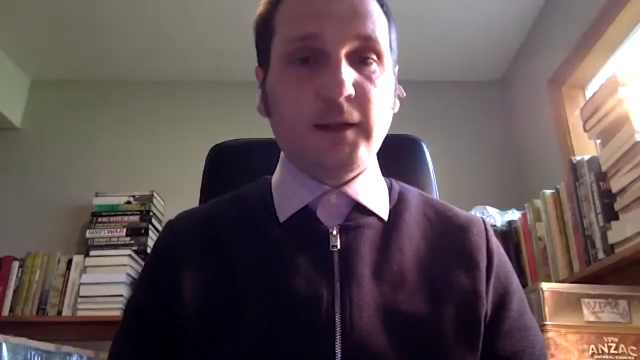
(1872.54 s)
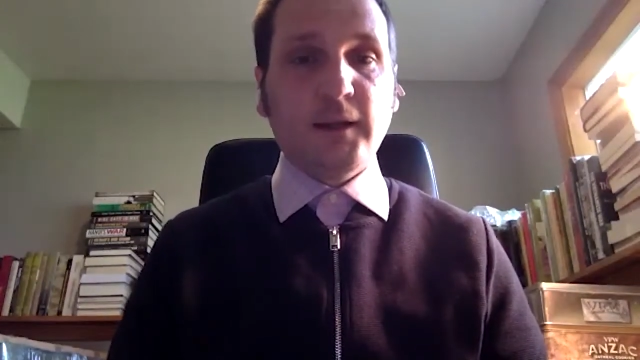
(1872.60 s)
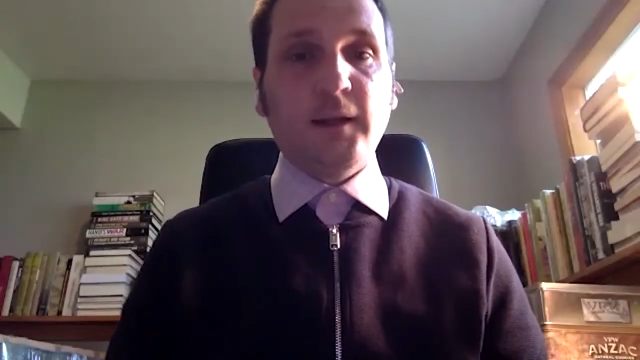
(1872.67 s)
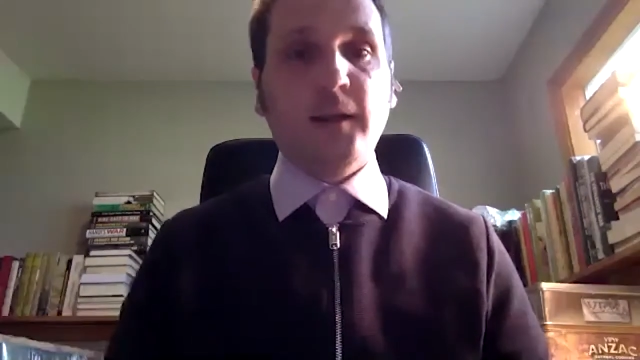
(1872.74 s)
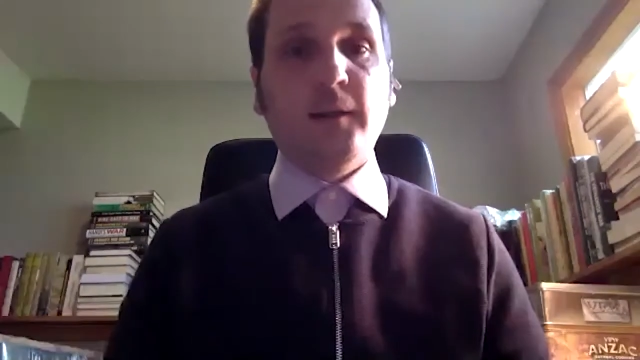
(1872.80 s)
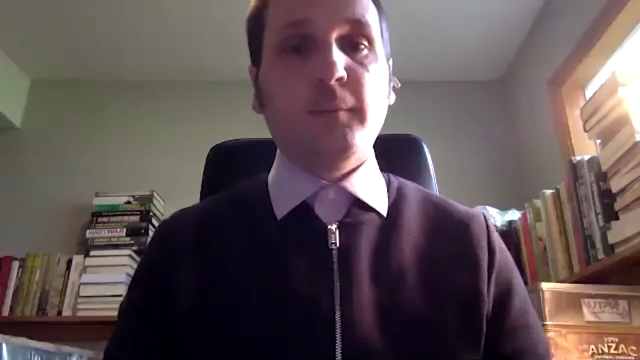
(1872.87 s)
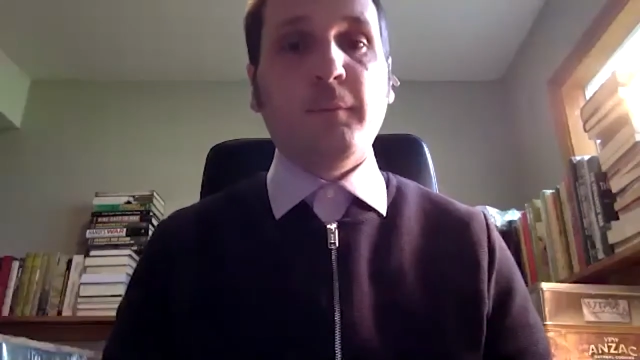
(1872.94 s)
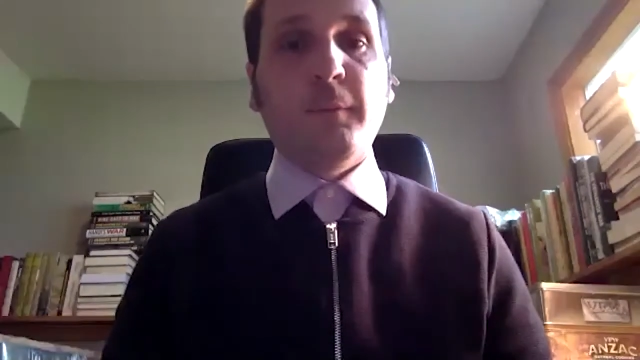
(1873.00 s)

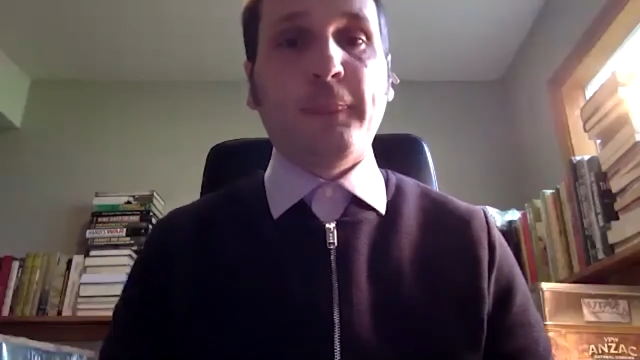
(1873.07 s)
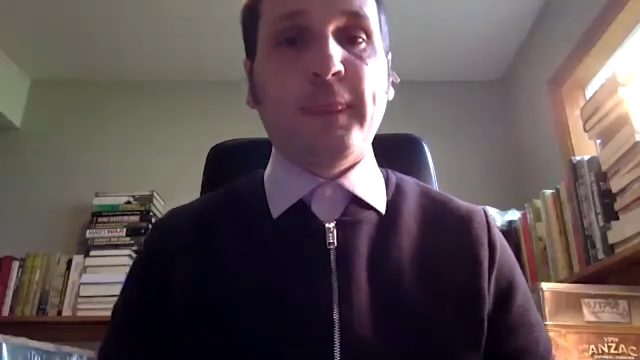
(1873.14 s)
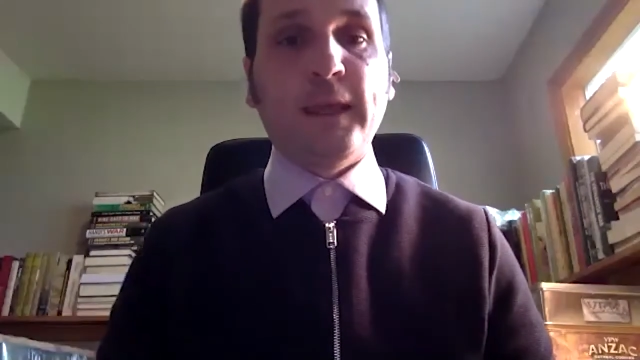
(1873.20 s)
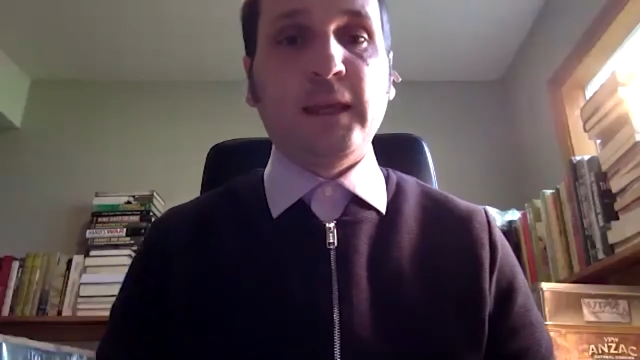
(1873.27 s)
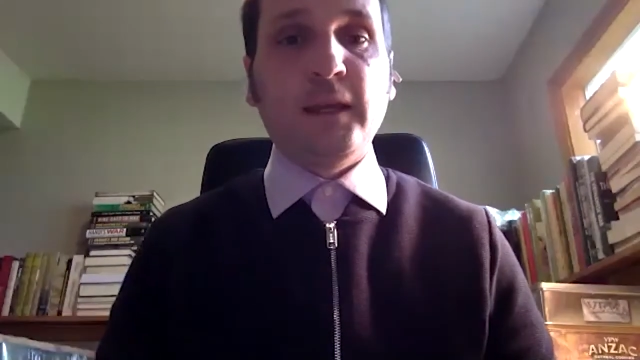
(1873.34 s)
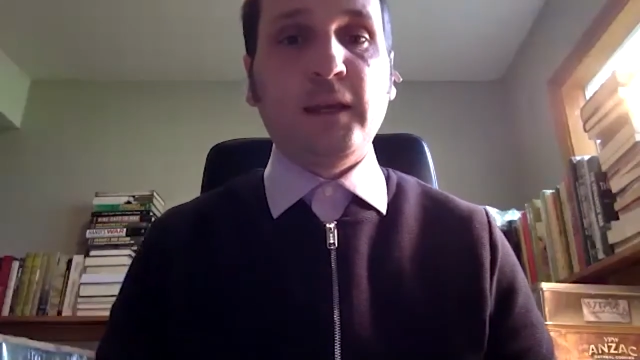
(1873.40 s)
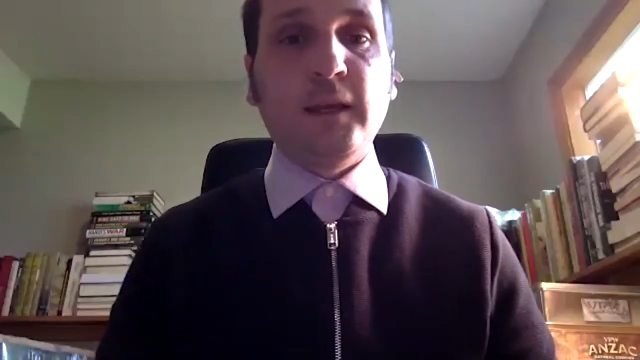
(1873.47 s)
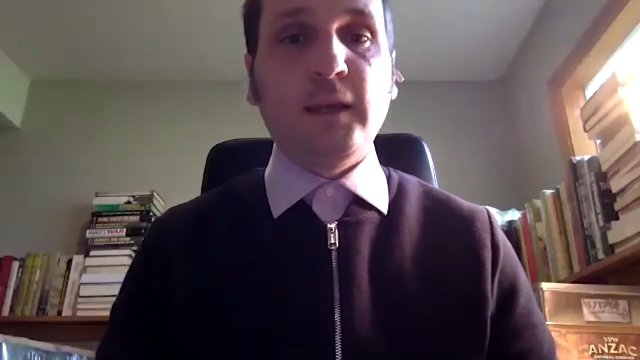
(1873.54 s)
Um,
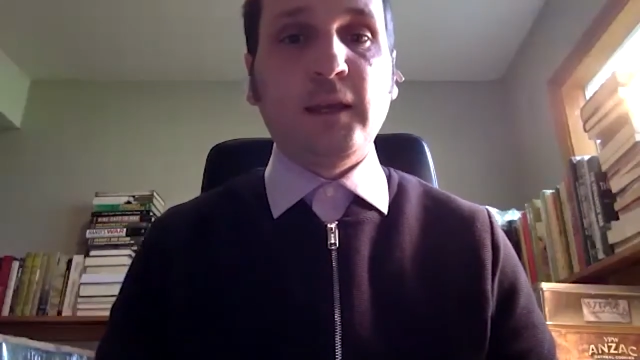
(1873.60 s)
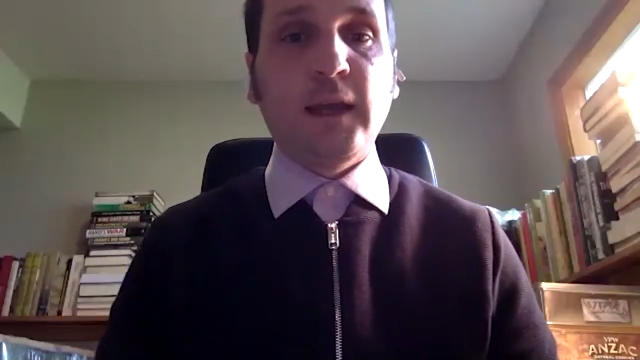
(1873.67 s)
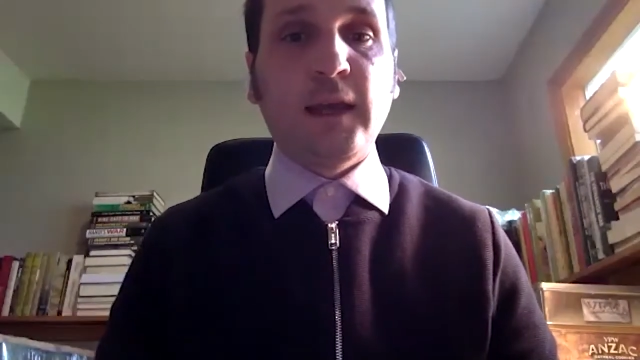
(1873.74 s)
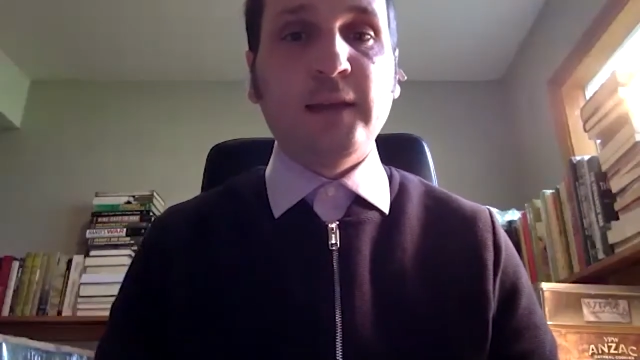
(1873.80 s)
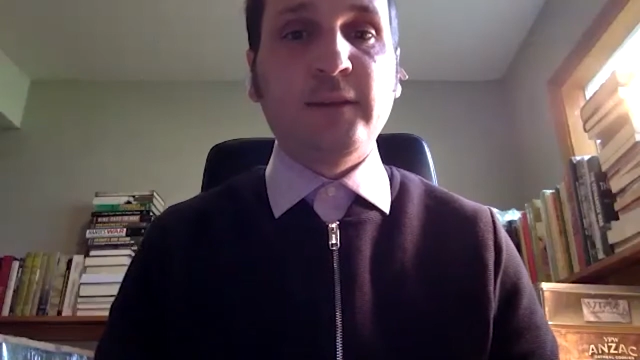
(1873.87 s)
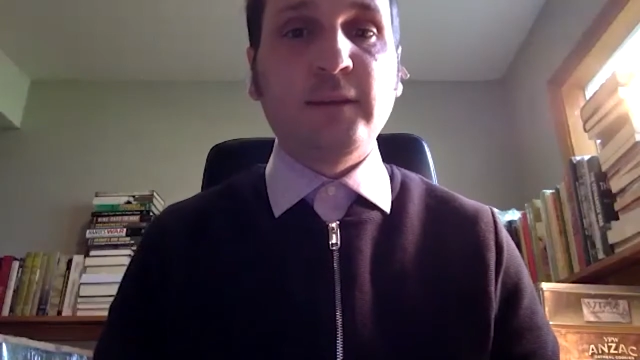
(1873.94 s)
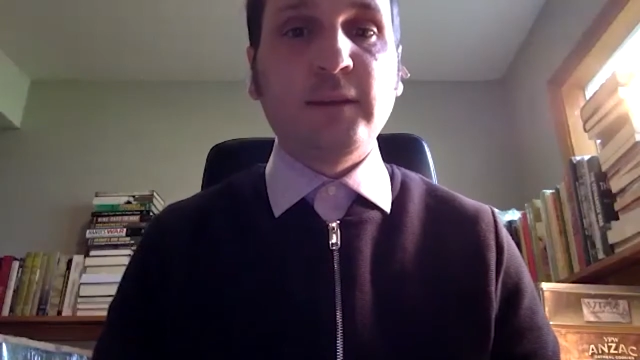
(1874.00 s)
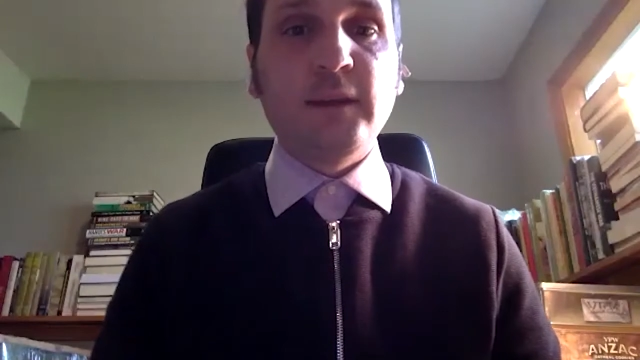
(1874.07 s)
they
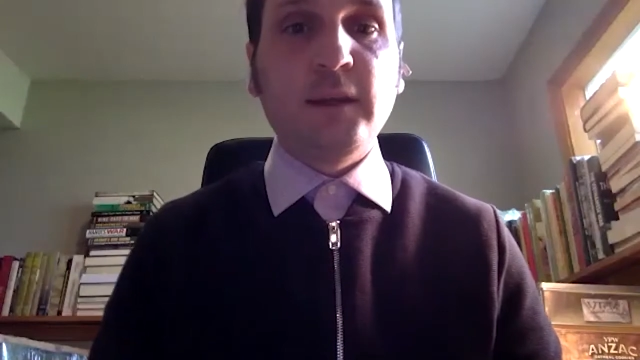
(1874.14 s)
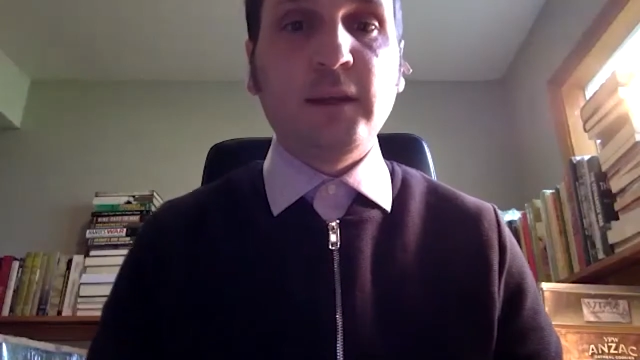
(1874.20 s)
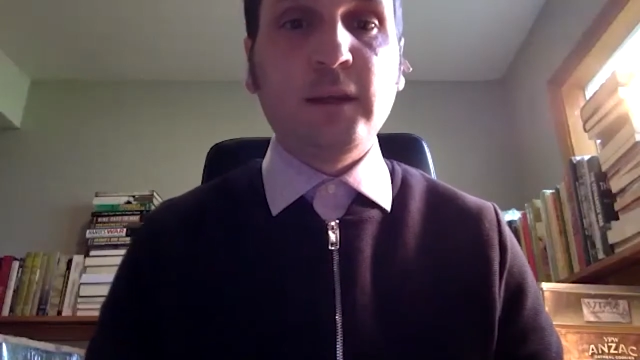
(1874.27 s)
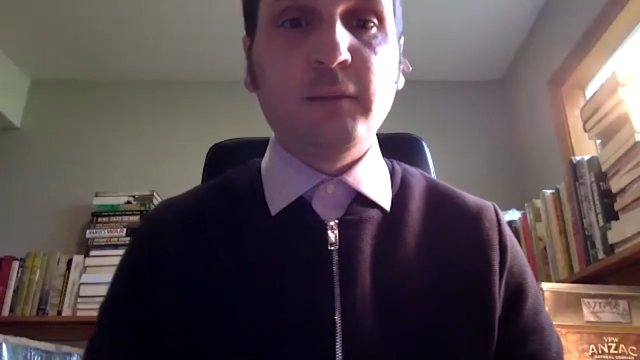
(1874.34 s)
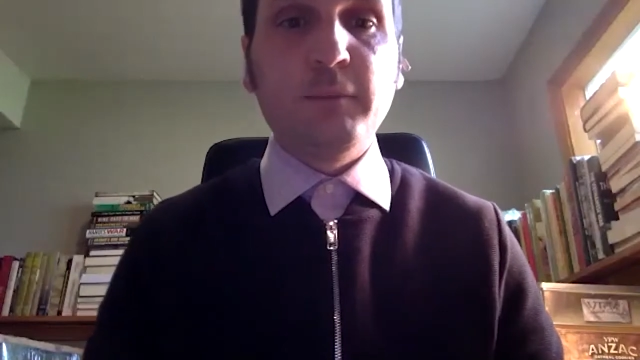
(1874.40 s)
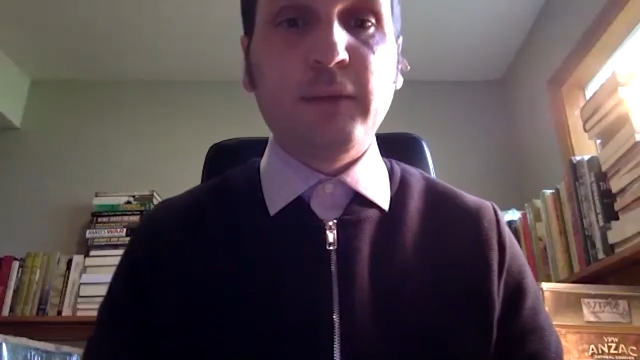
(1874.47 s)
had seen